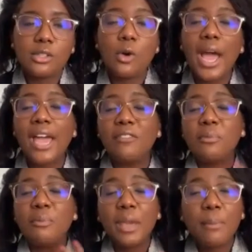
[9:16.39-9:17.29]
So I have a
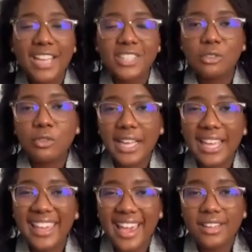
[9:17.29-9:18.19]
big passion for
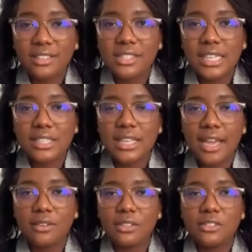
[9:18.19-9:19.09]
like candles, scented
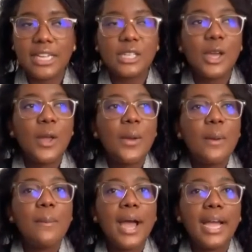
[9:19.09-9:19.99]
candles, right?
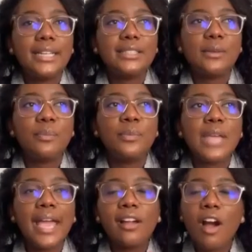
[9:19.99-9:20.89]
But
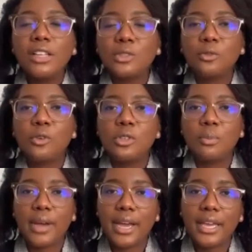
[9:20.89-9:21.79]
I can't afford to
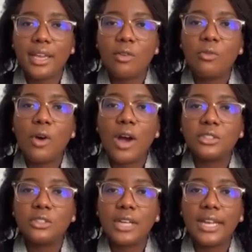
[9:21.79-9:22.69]
buy a
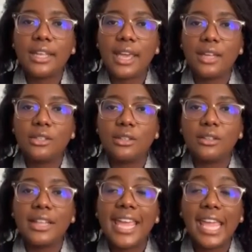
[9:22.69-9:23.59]
400 Rand
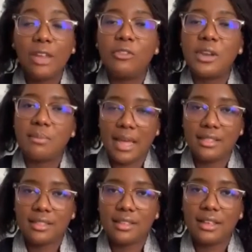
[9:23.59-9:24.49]
candle every
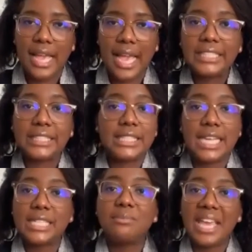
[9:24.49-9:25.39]
month. It just
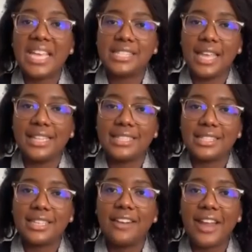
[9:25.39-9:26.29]
doesn't make sense,
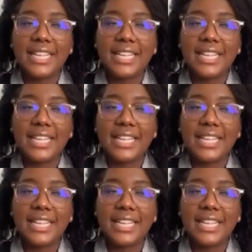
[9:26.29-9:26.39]
right?